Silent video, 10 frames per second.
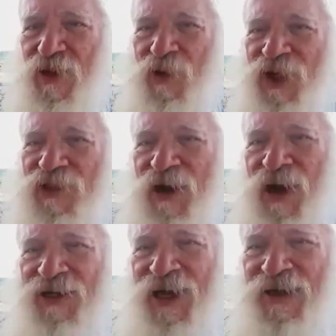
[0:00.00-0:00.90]
When
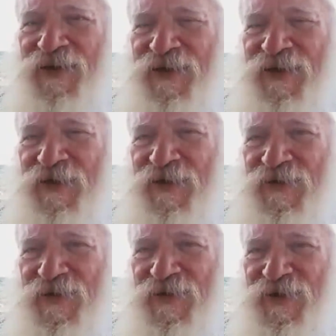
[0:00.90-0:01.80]
God had
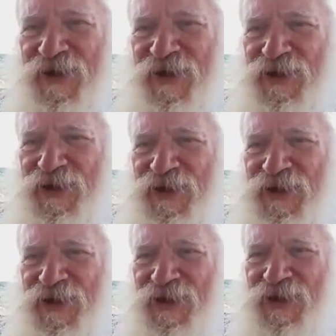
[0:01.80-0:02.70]
to
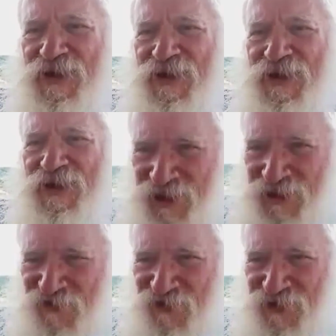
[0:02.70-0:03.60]
speak himself,
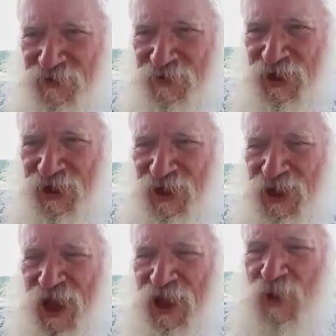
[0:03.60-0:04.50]

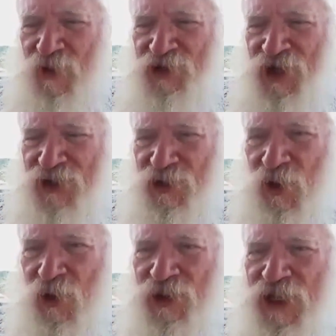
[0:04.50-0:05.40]
and Moshe
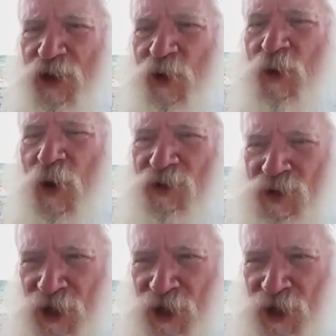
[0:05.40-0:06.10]
could only quote